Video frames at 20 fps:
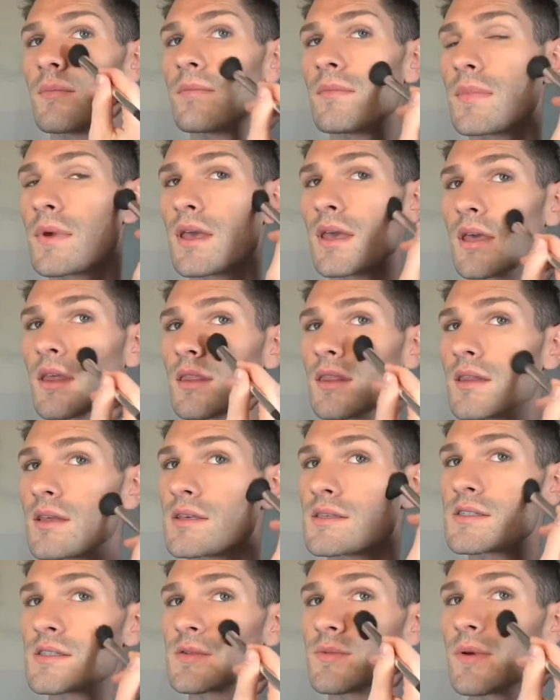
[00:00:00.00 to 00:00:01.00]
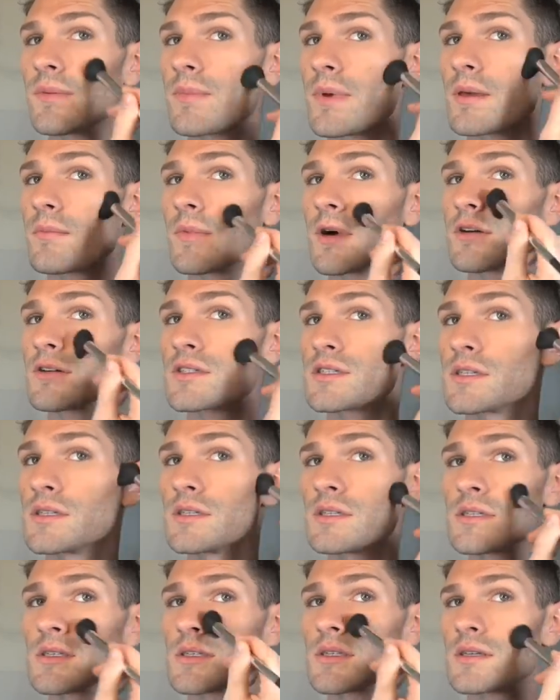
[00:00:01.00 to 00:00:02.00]
Making these sweeping
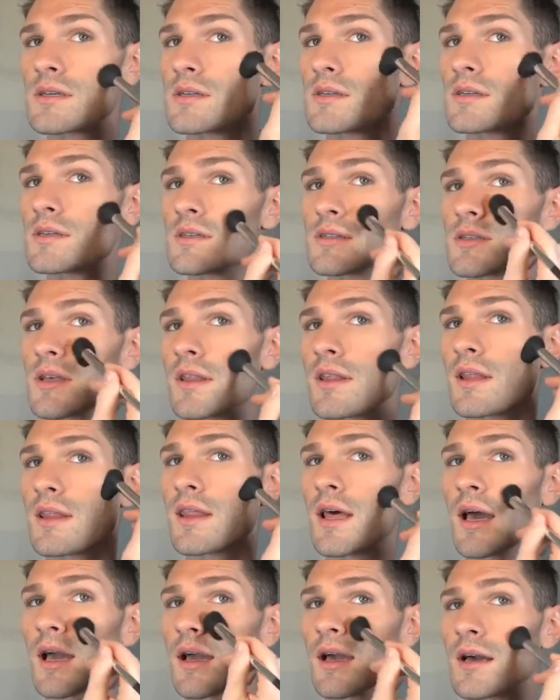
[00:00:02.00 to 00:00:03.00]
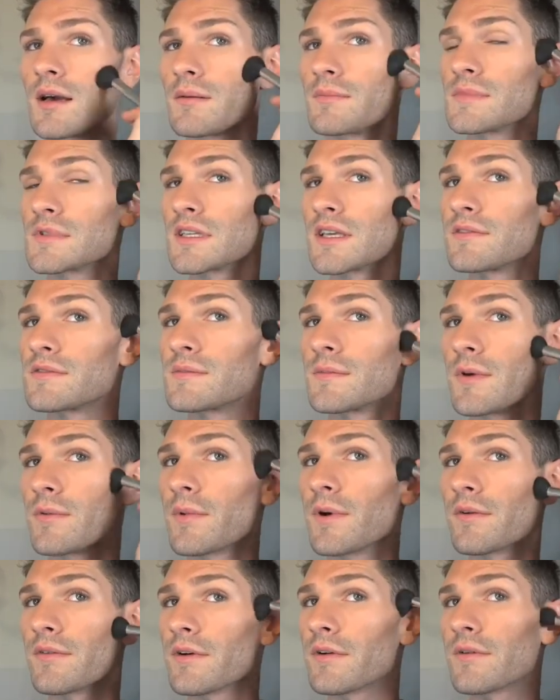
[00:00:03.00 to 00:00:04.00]
motions so that that comes and gives me
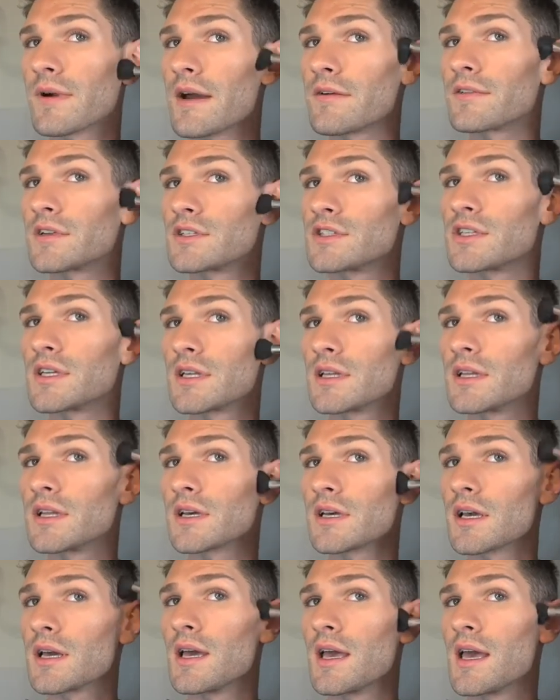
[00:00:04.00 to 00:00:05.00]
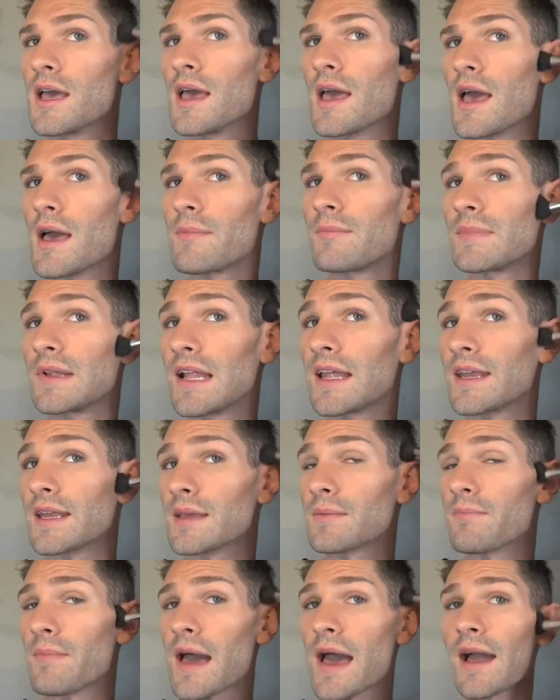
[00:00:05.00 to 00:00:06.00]
more of a rounded cheek look, and
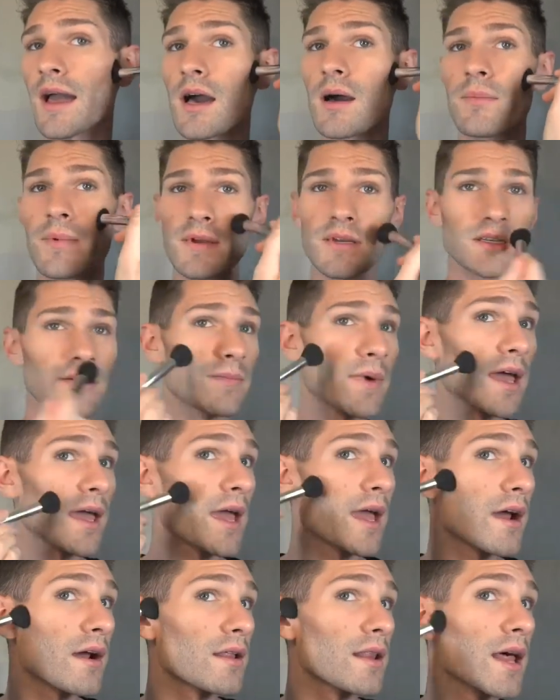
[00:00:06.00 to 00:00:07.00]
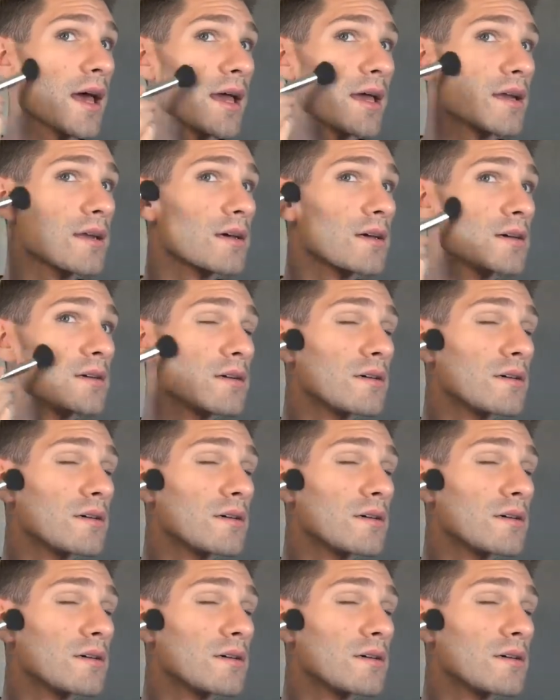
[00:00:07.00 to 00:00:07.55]
blending back up into my hairline